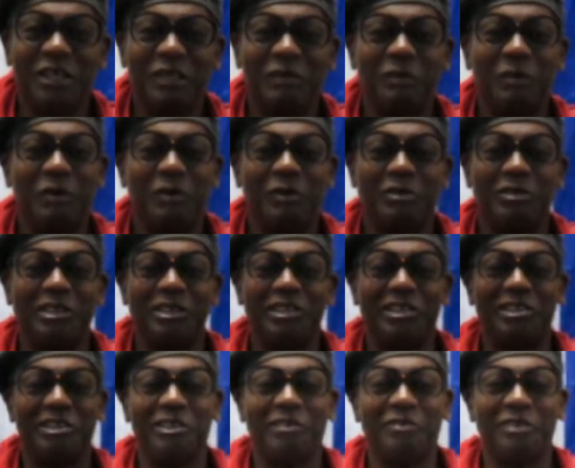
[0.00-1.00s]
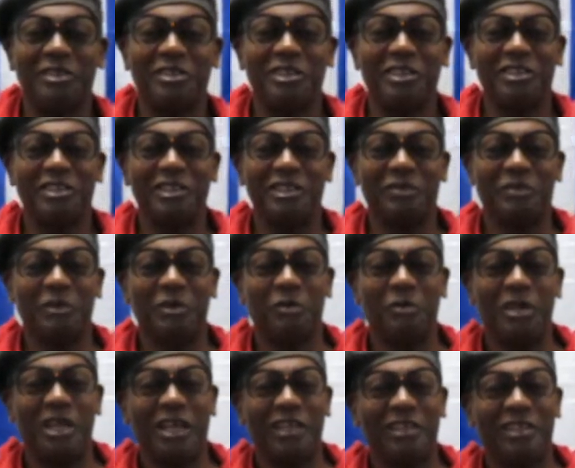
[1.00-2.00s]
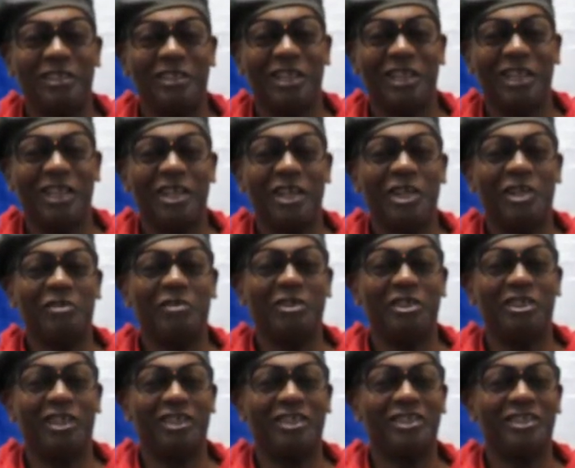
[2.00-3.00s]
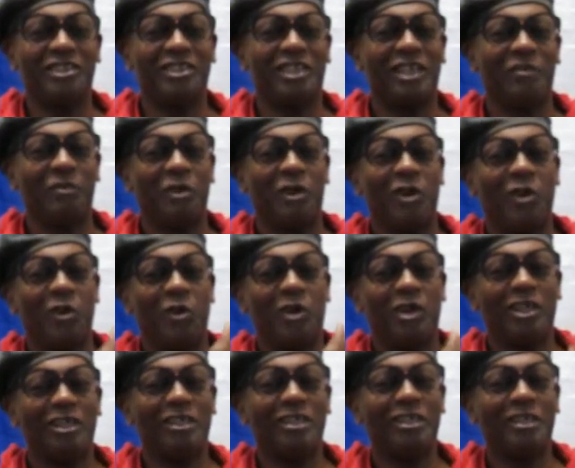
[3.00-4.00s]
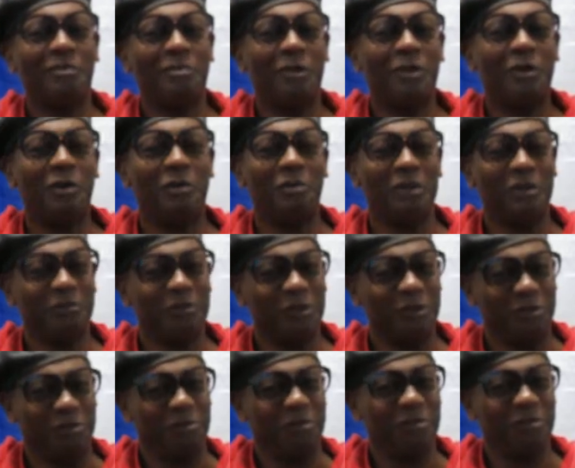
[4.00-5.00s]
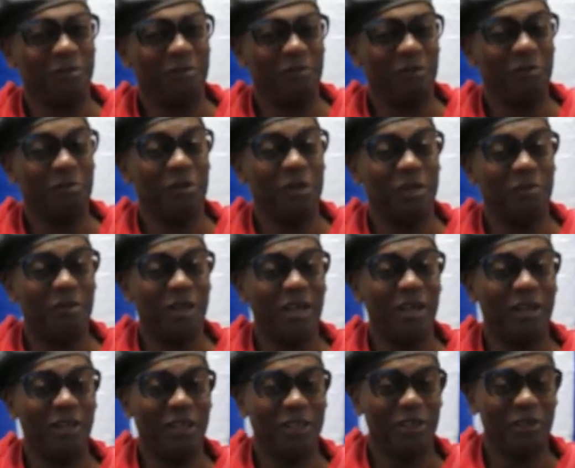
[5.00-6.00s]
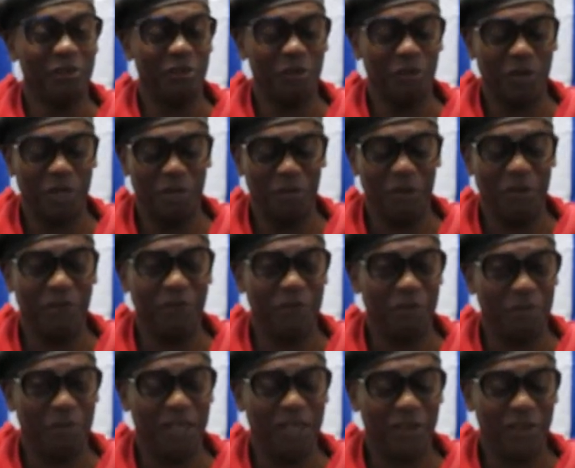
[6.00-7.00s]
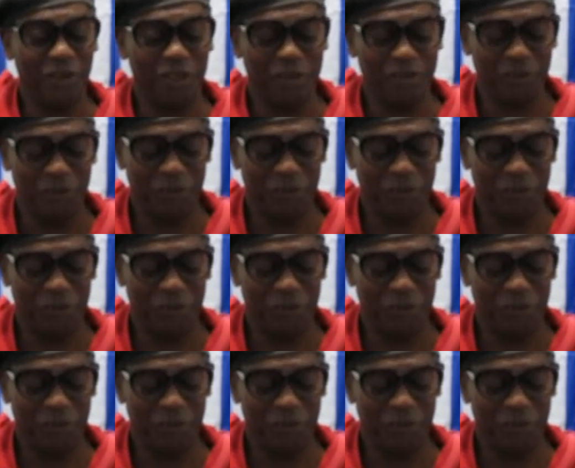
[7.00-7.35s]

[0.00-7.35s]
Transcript: the poetry tradition of the sixties, where we had these introductions that were longer than the poem. If you if you've been around, then you know what I mean from the Black Arts